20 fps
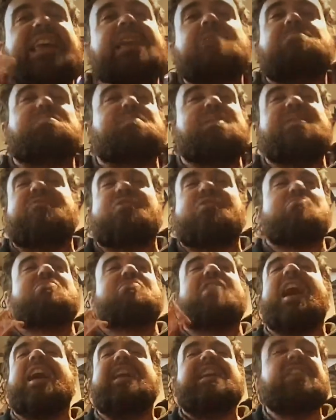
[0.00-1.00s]
keeps me
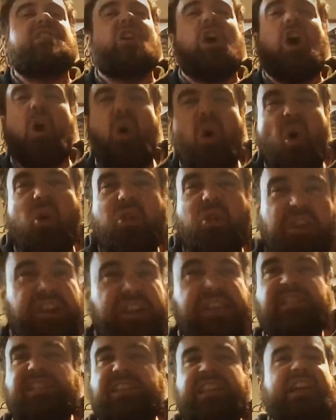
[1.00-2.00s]
from writing the whole
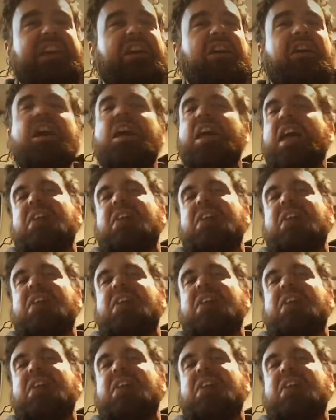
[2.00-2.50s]
list here